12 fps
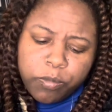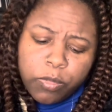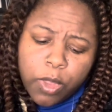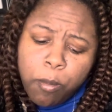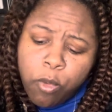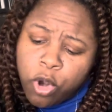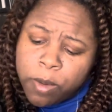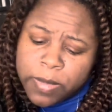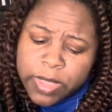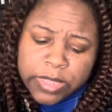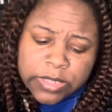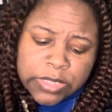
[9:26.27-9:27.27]

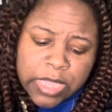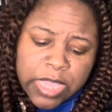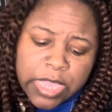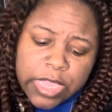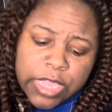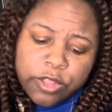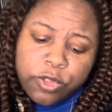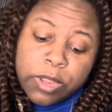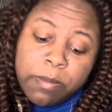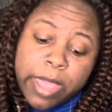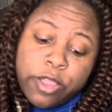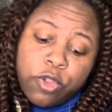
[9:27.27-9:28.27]
Mormons,
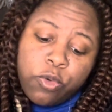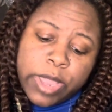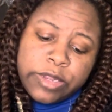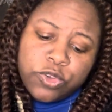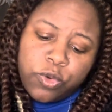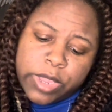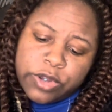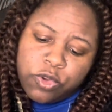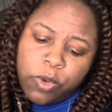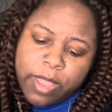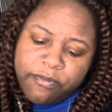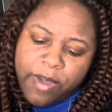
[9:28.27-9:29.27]
including my
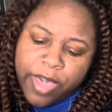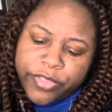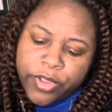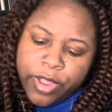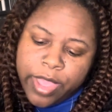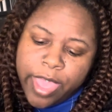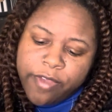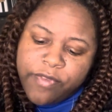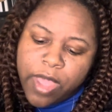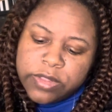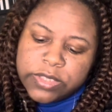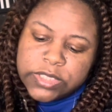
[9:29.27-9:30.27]
great-great-grandfather,
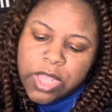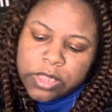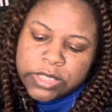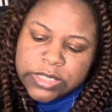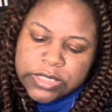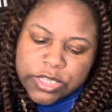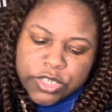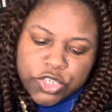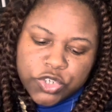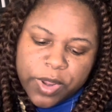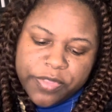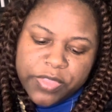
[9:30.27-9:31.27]
found solace and
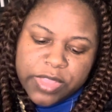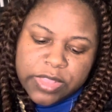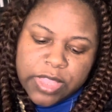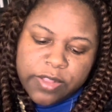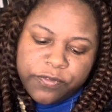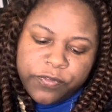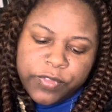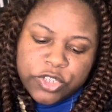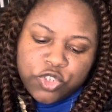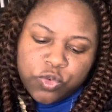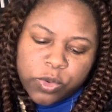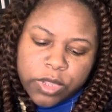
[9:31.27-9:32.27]
strength in
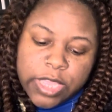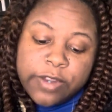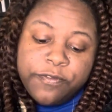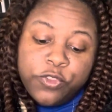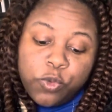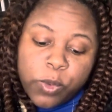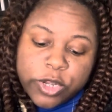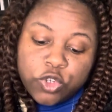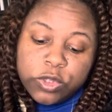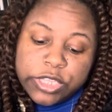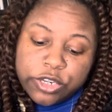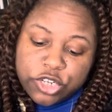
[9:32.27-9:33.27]
the
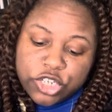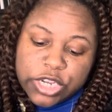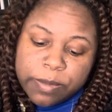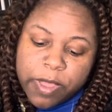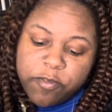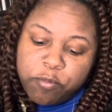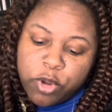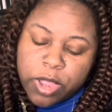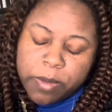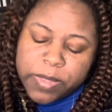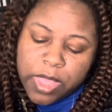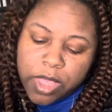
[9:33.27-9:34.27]
influential leadership of
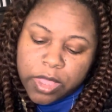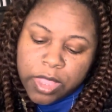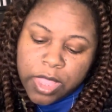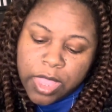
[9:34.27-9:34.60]
Brigham Young.